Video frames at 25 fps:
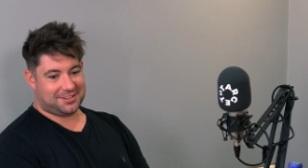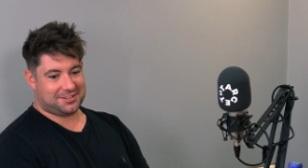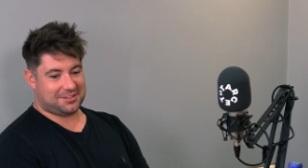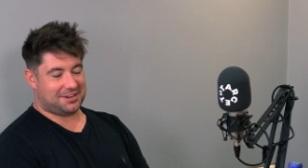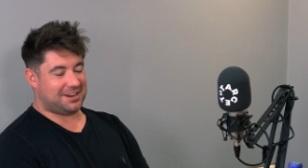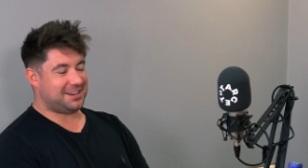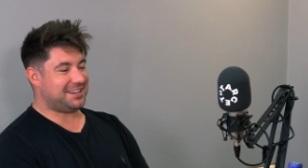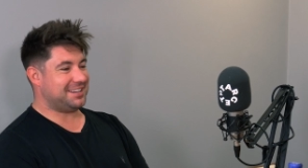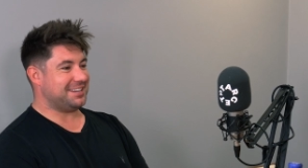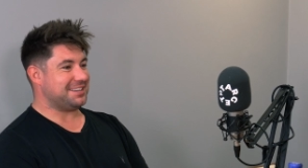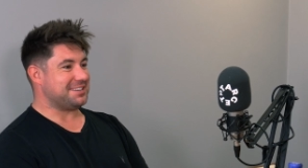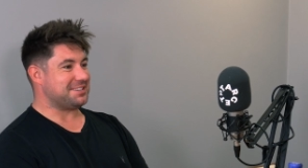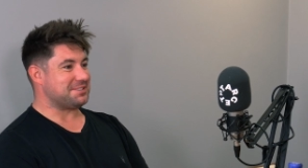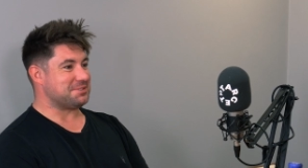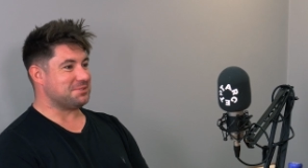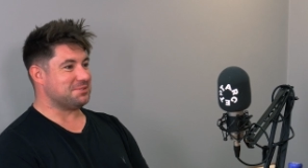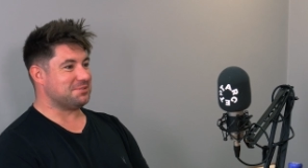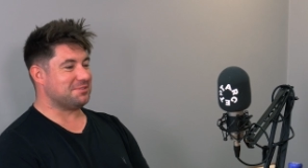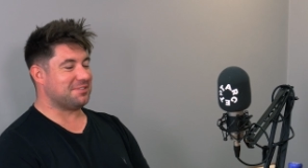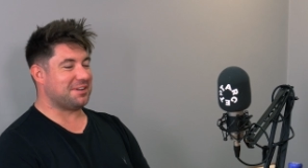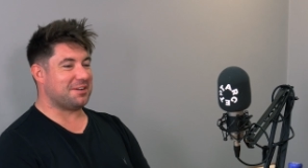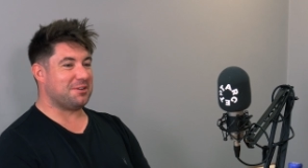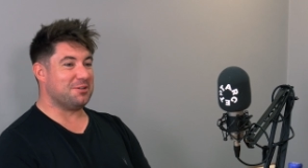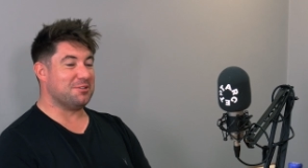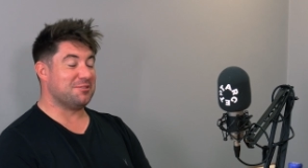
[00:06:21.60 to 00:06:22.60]
Cracking. It's
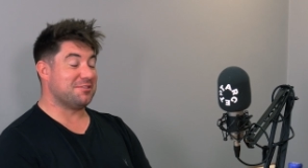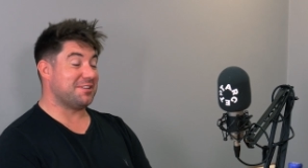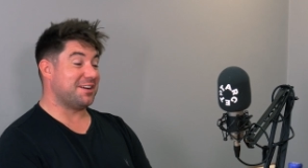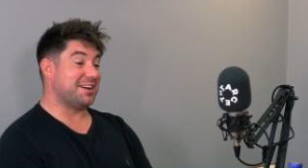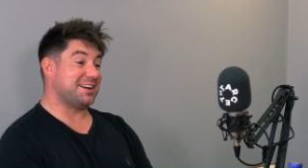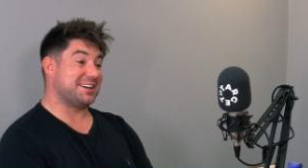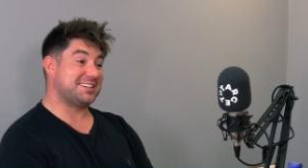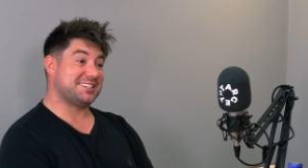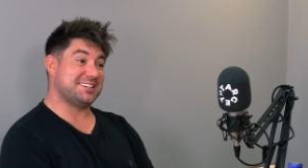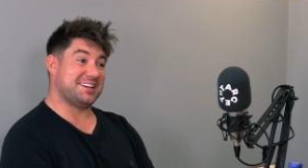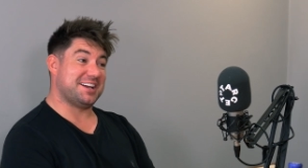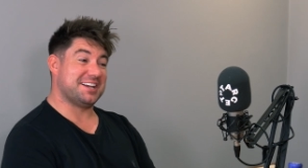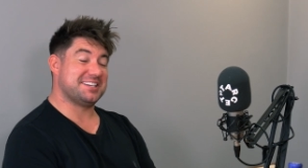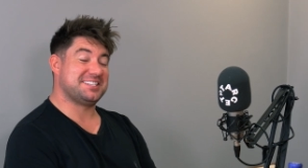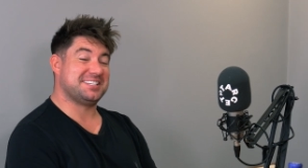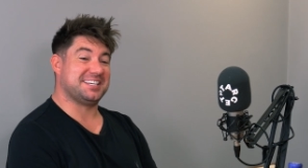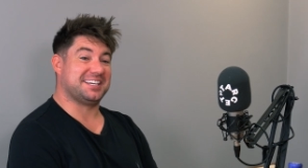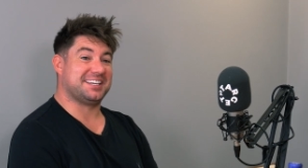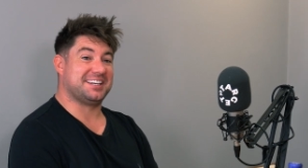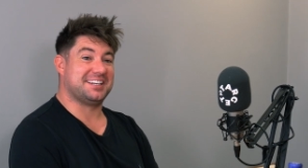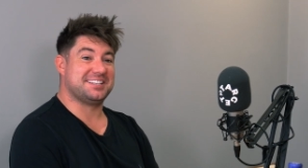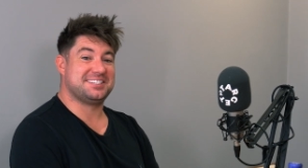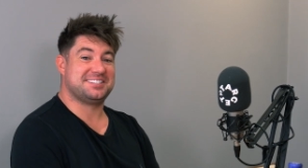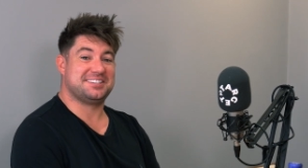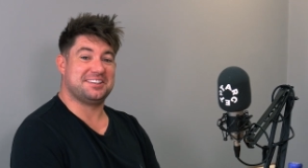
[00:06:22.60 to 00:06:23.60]
all very
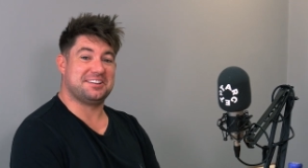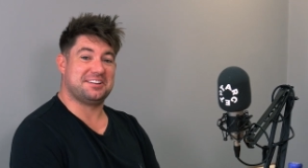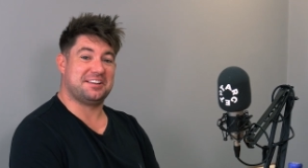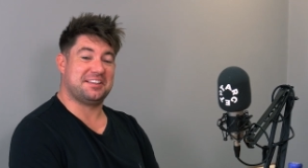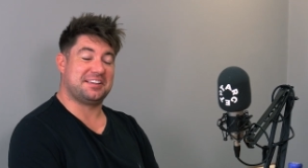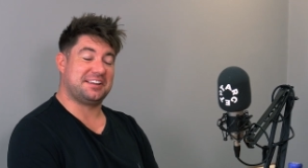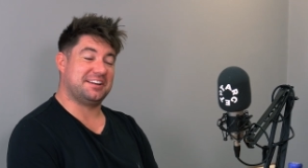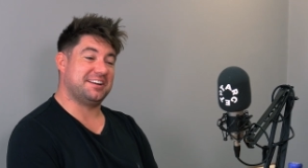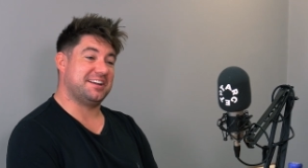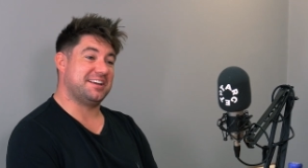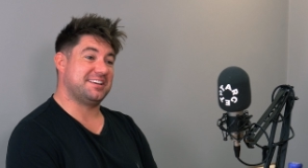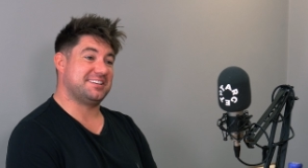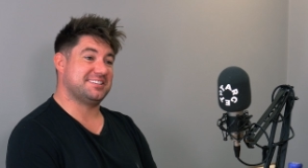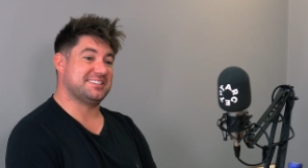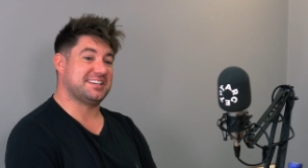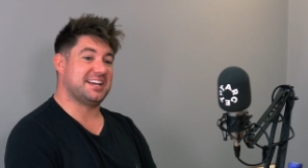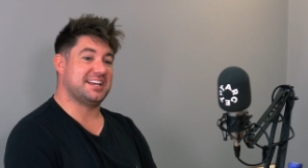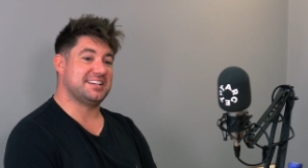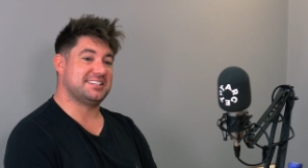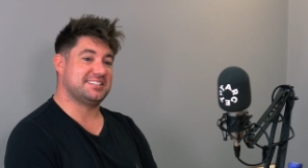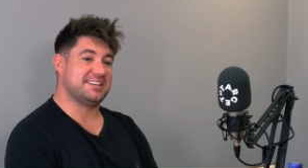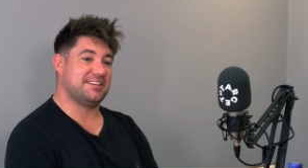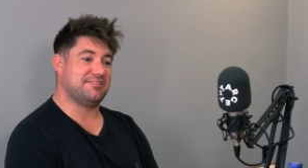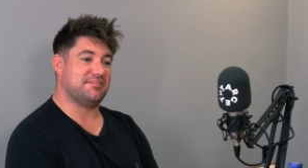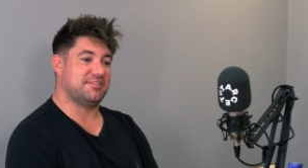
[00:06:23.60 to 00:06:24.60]
exciting, and it's like you say,
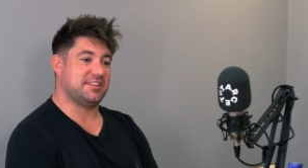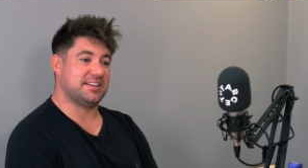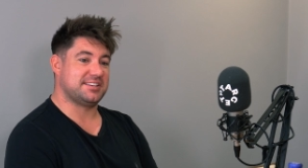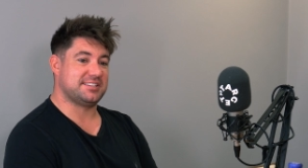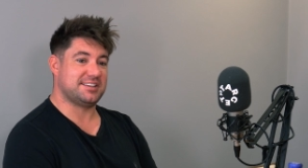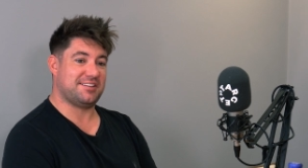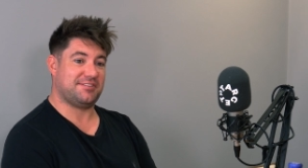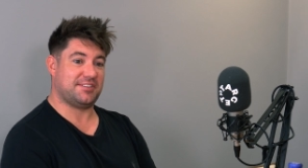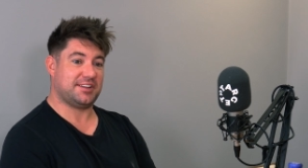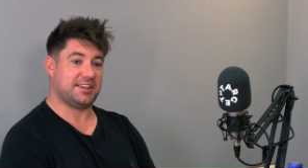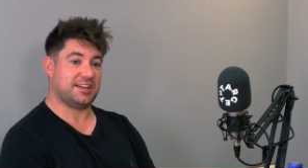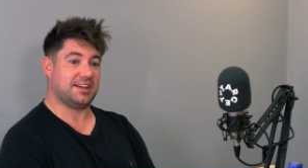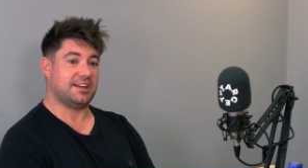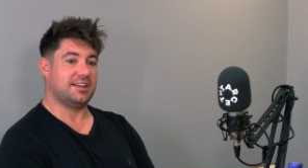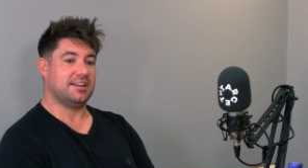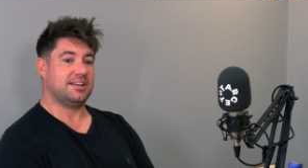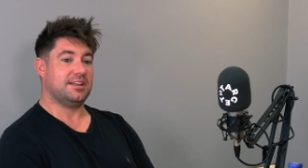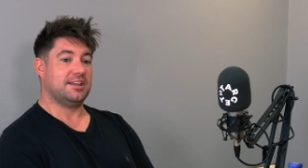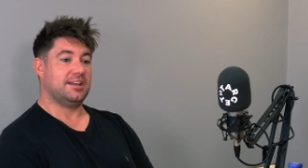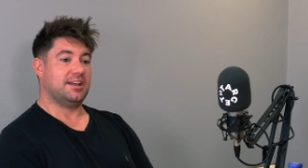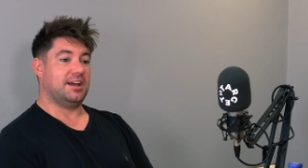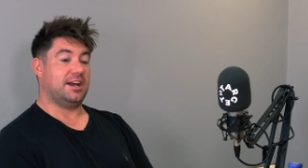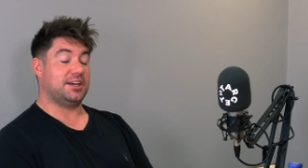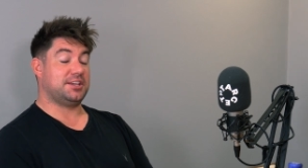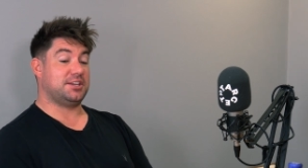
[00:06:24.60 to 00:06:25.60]
there's definitely a
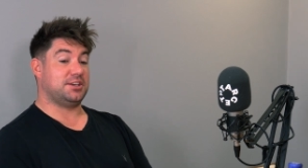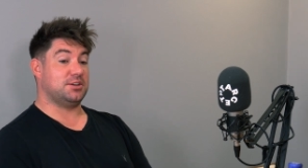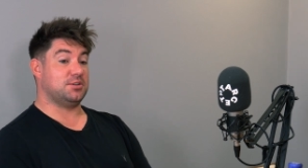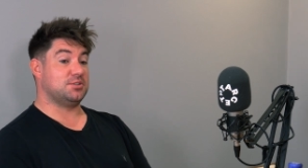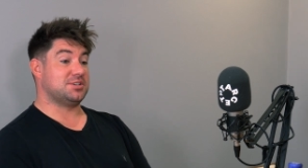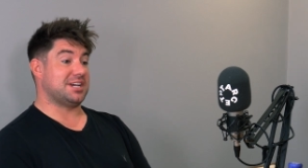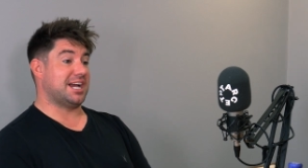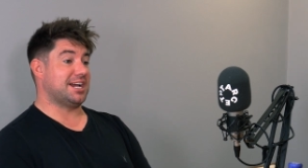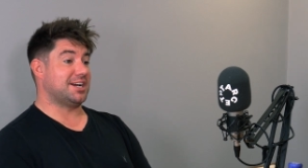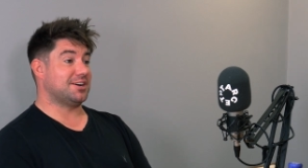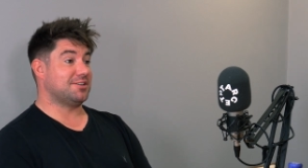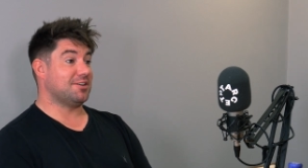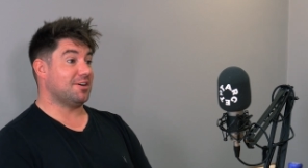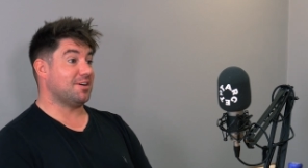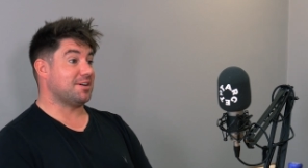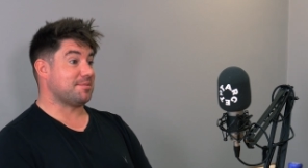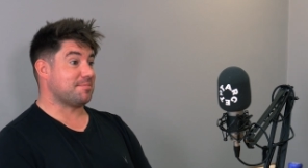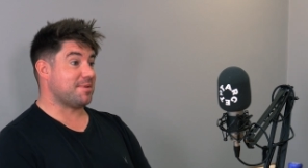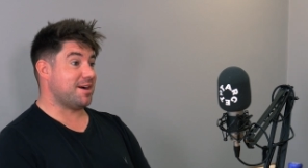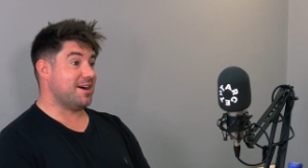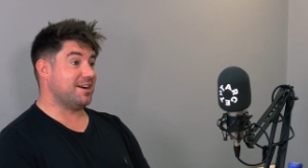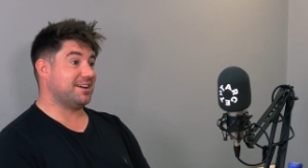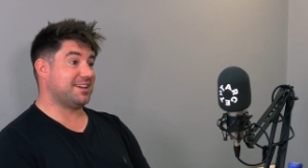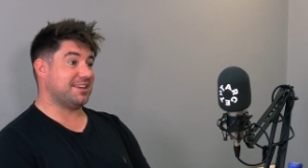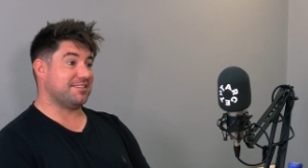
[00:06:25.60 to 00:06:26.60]
huge and growing
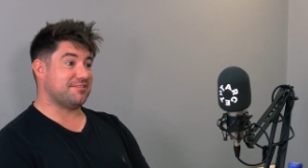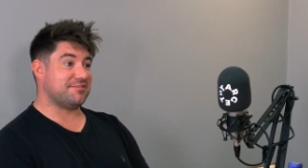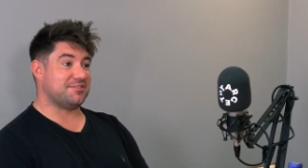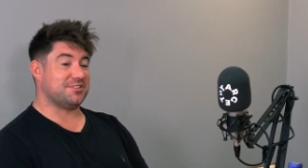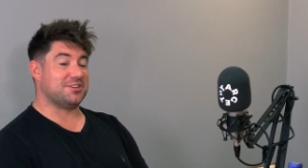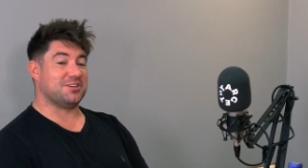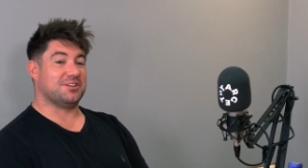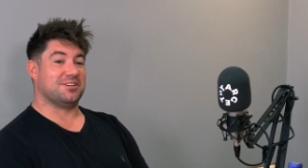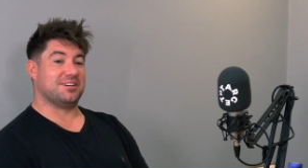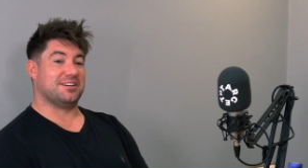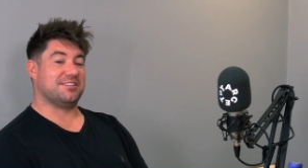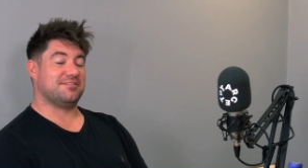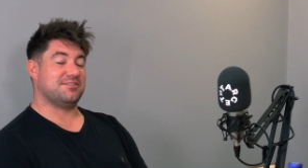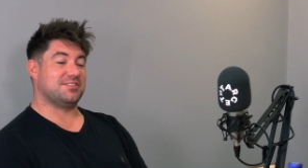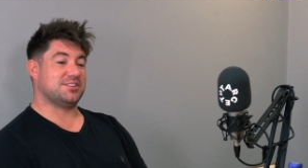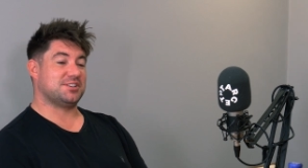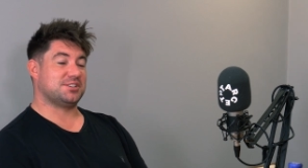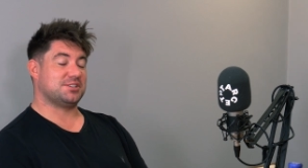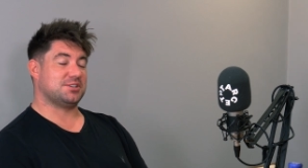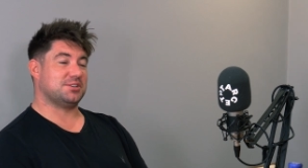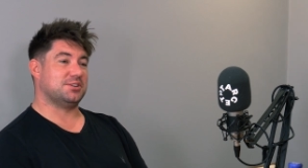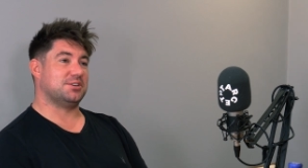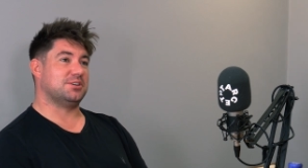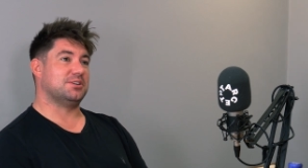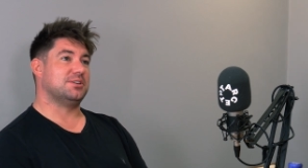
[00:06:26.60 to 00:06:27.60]
market for it, for
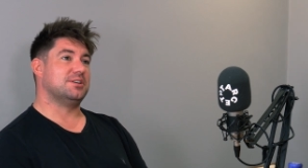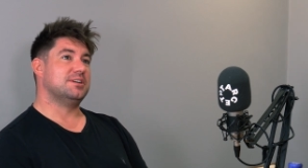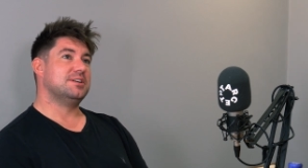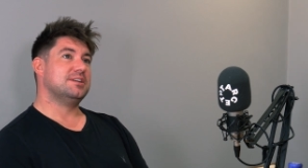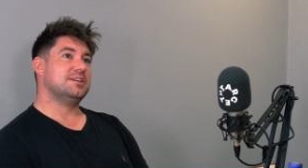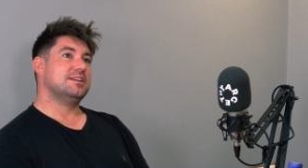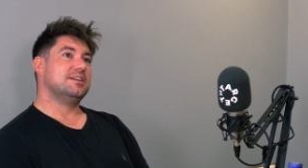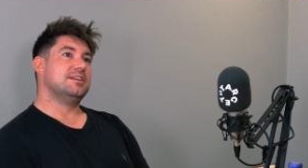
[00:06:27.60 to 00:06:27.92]
sure.